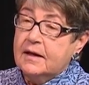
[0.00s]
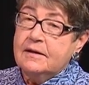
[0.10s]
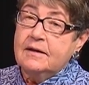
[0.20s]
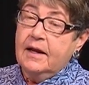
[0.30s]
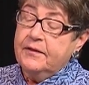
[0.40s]

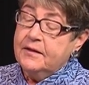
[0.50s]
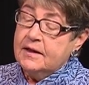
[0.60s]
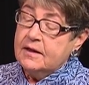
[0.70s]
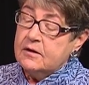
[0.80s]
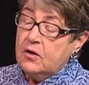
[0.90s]

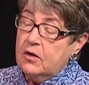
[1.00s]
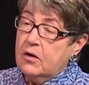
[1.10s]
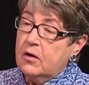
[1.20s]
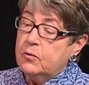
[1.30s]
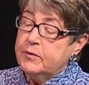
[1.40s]
Nothing at
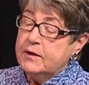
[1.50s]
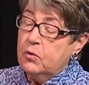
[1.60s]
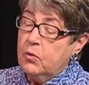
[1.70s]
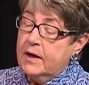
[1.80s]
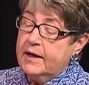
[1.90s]
all
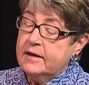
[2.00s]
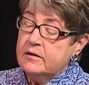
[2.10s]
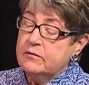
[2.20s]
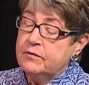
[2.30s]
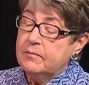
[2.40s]

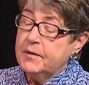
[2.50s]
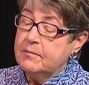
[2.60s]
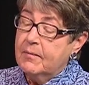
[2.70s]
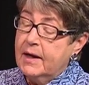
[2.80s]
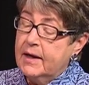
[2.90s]
required from the
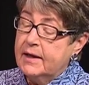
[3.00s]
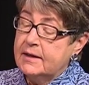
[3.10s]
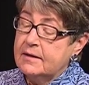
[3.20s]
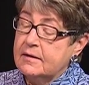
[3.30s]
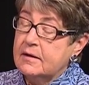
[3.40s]

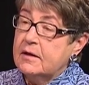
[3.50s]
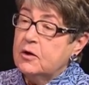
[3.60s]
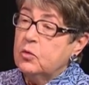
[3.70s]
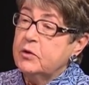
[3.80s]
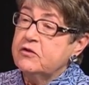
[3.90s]
mind,
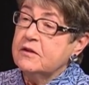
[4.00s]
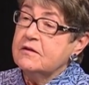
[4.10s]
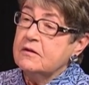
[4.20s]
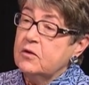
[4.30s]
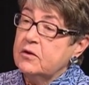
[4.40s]
which is
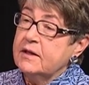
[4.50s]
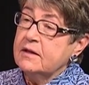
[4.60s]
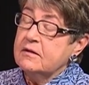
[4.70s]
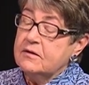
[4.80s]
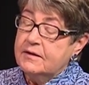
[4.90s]

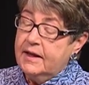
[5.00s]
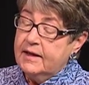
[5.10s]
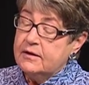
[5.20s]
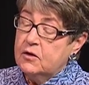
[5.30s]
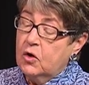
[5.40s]
learning to
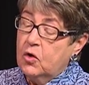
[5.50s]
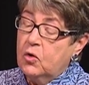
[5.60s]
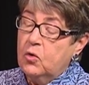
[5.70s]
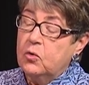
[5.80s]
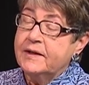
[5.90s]
let
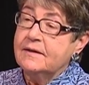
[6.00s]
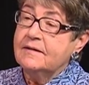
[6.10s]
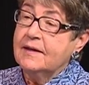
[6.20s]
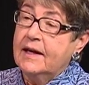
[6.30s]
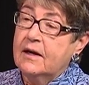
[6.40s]
go
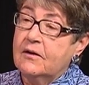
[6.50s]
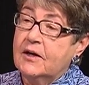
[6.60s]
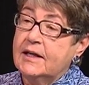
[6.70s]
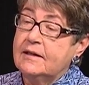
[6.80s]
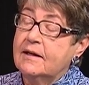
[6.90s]
its
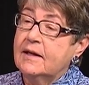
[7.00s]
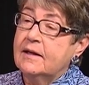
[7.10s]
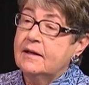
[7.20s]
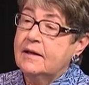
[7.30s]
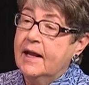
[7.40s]
harried
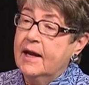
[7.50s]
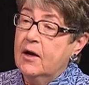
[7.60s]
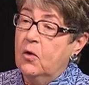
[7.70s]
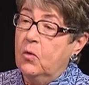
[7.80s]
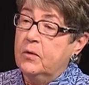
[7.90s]

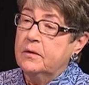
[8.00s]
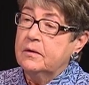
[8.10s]
now,